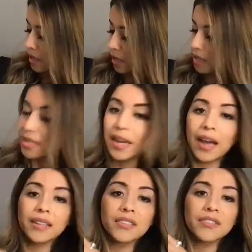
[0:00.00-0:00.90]
In the
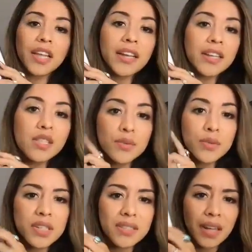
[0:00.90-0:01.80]
active clients,
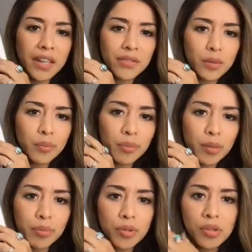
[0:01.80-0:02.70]
which is kind of a
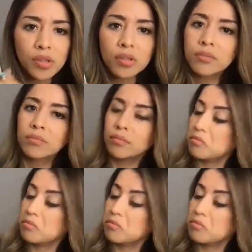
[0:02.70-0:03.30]
purple